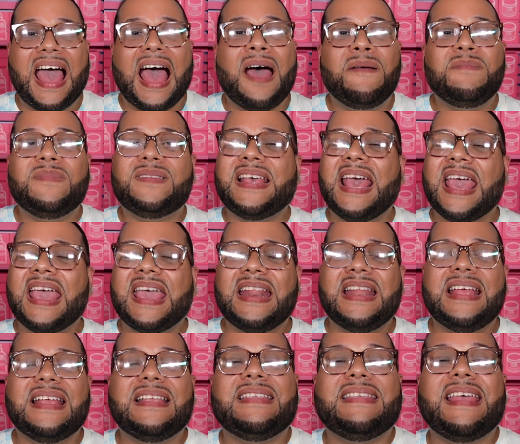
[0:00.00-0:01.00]
I'm taking
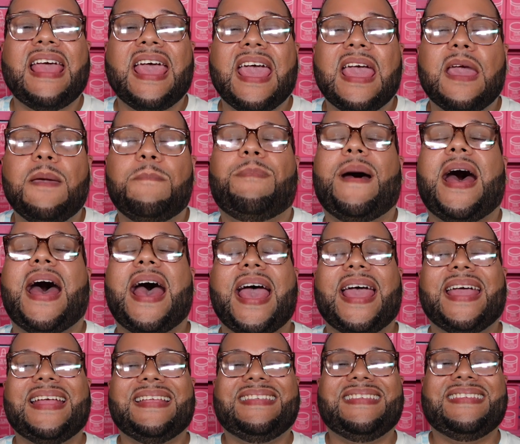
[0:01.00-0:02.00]
it day
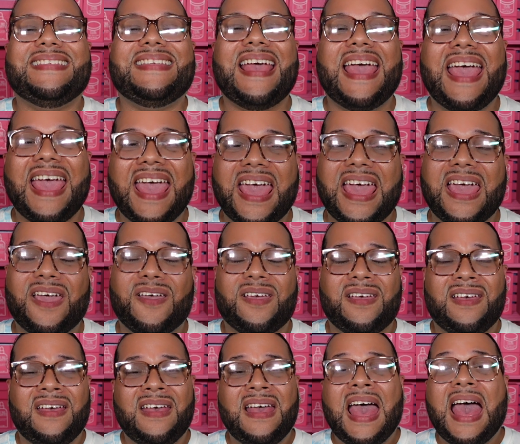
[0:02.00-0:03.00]
by day.